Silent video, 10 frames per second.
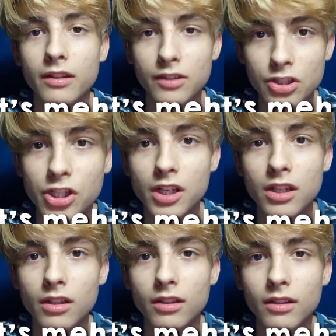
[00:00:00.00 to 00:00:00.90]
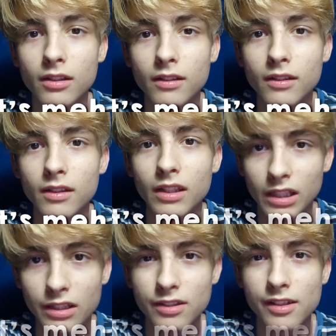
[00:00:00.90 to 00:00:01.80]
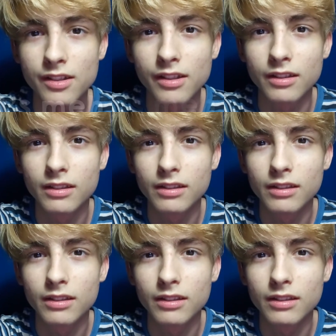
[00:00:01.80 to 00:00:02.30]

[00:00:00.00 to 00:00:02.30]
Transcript: It's a shitty. It is, isn't it?